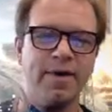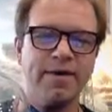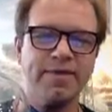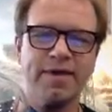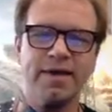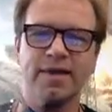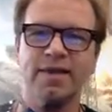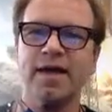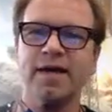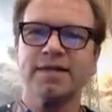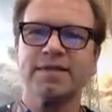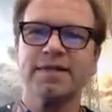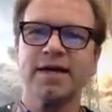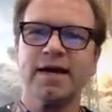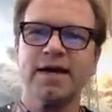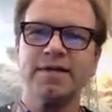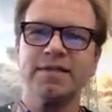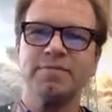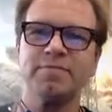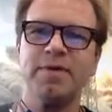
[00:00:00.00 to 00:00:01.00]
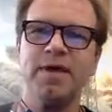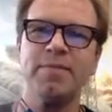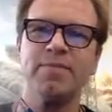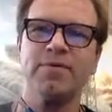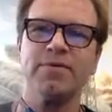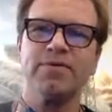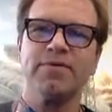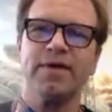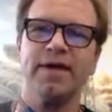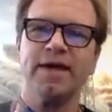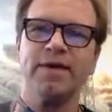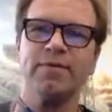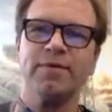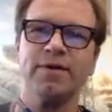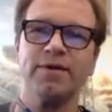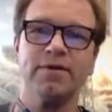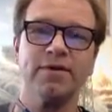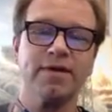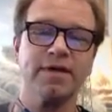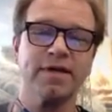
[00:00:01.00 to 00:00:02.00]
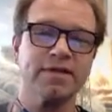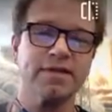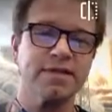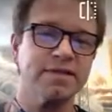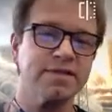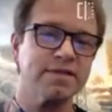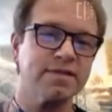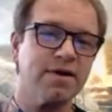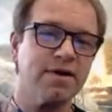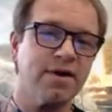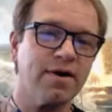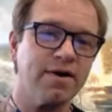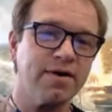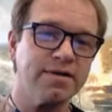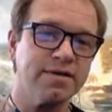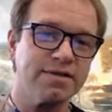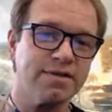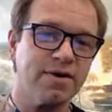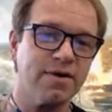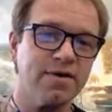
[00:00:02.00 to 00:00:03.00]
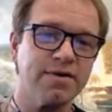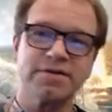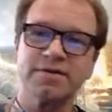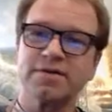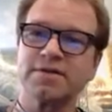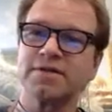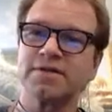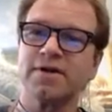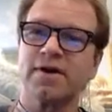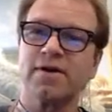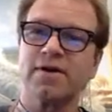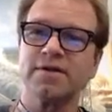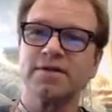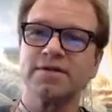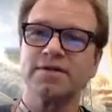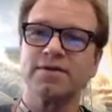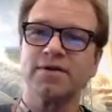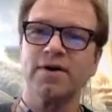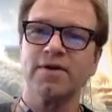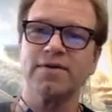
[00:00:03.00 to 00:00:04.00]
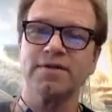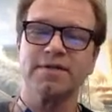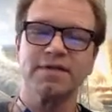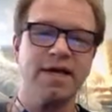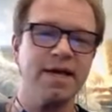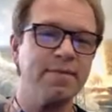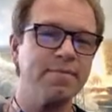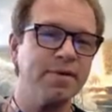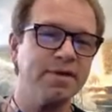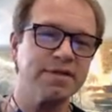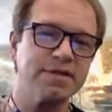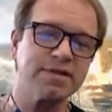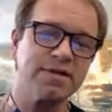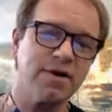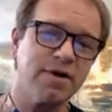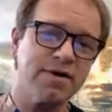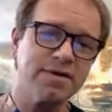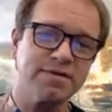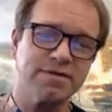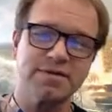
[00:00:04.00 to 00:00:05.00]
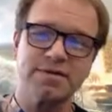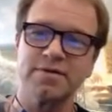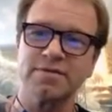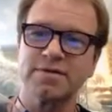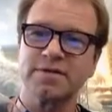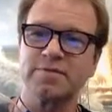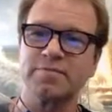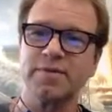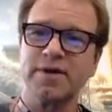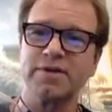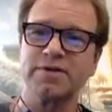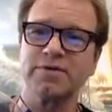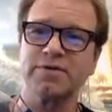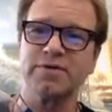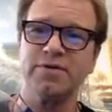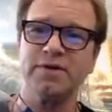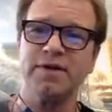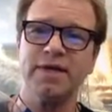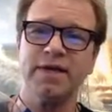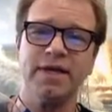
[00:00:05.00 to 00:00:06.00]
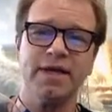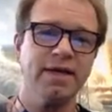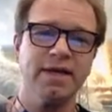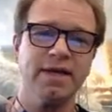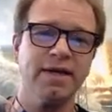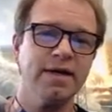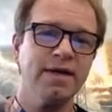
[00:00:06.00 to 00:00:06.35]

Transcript: I think a lot of times people think when you look at the stars, stars are stars, they're all the same, but stars are so special, unique.